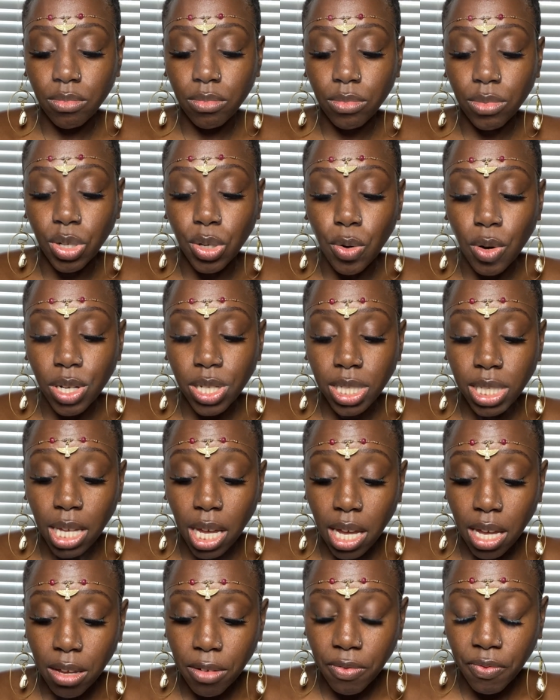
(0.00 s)
You are
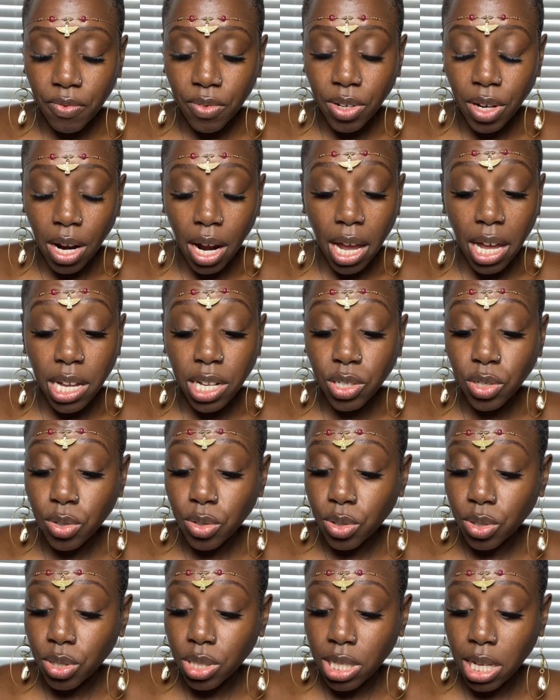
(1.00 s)
safe. Your
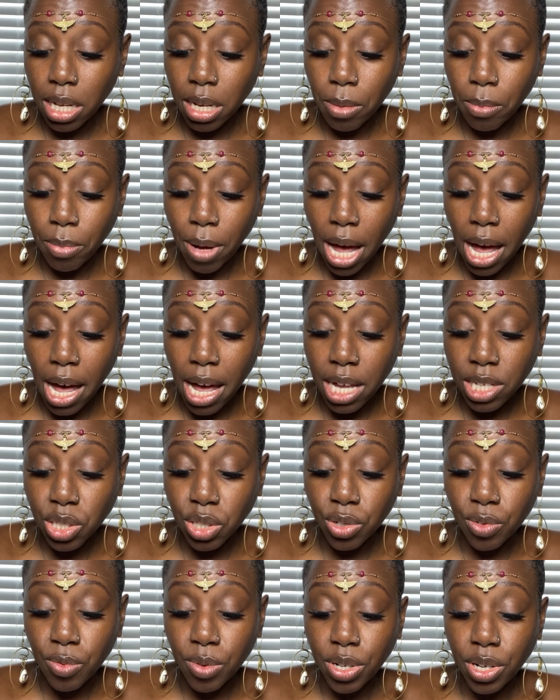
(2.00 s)
angels are standing by.
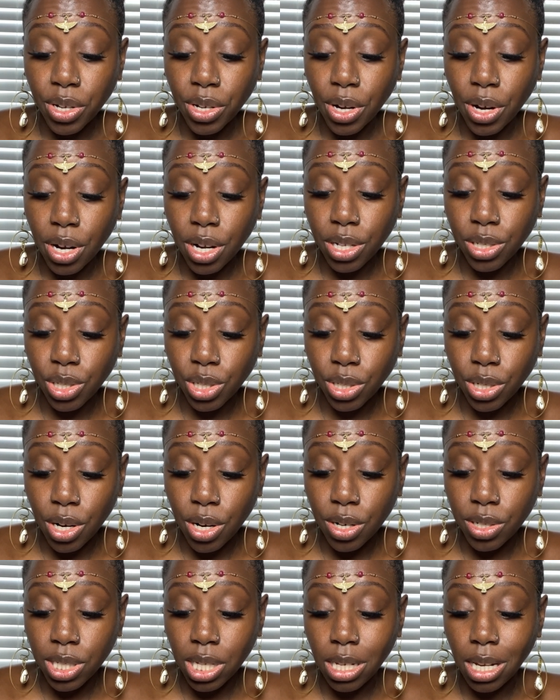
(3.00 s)
Surrender your
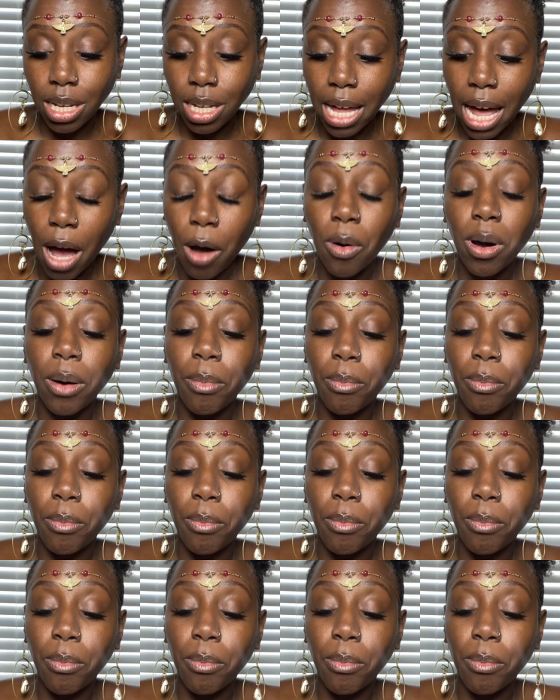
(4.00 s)
concerns and allow a